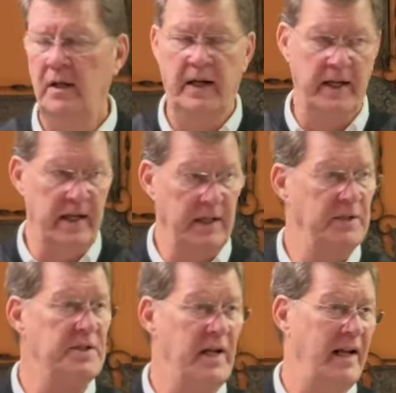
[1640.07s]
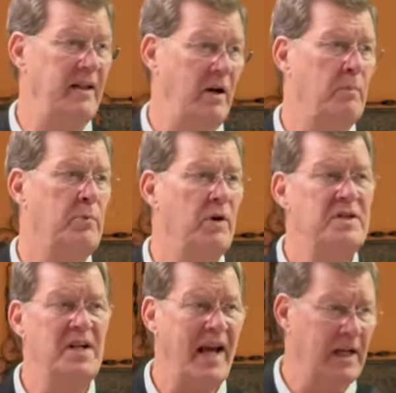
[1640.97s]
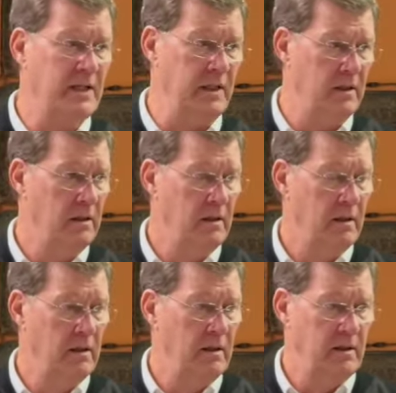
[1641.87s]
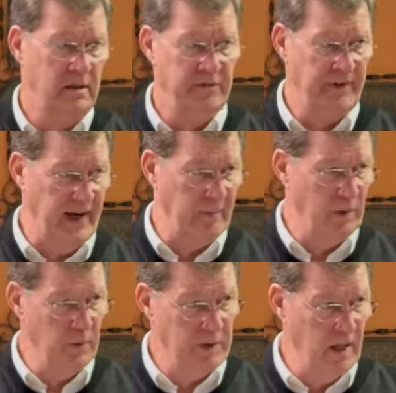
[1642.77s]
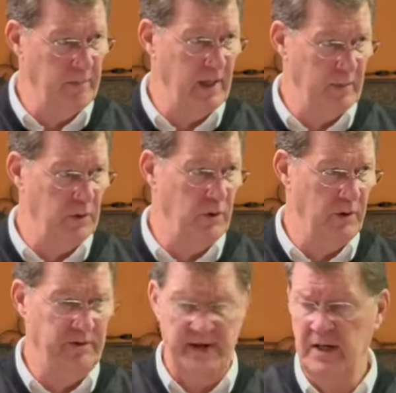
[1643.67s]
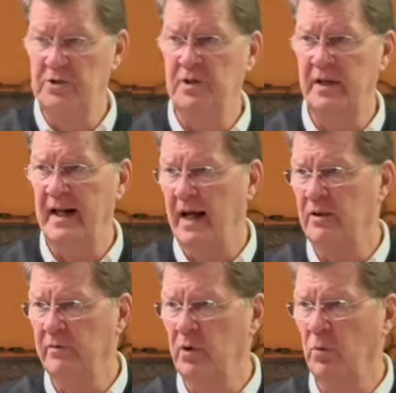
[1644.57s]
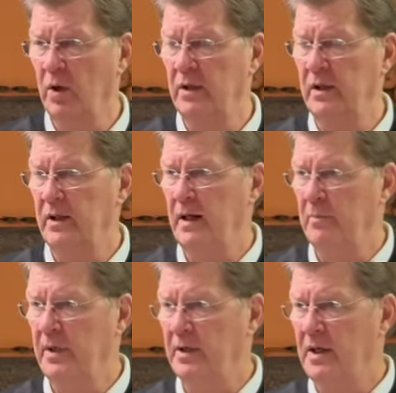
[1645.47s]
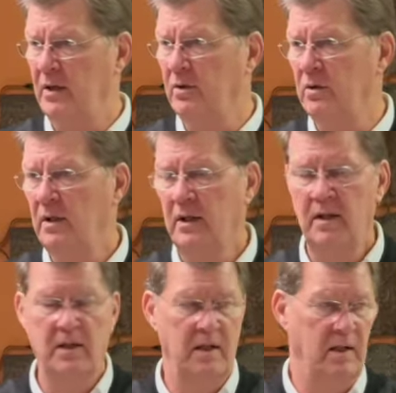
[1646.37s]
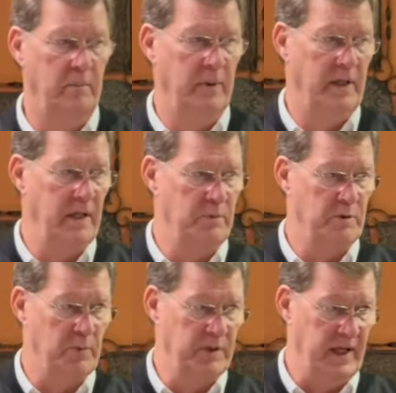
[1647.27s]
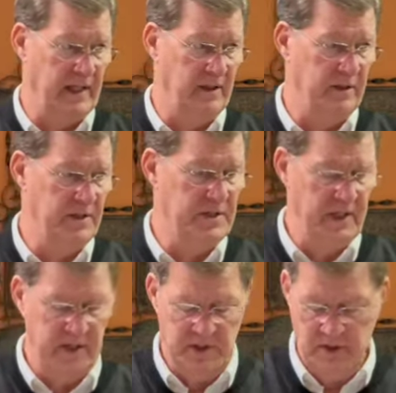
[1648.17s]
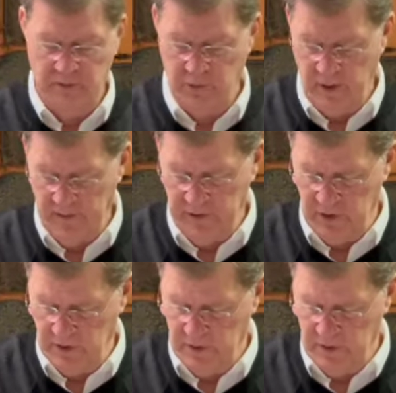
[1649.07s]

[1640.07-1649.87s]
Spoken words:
And he could stay there protected. The family would not be able to avenge the death of the one that had been killed, but he was protected, the cities of refuge.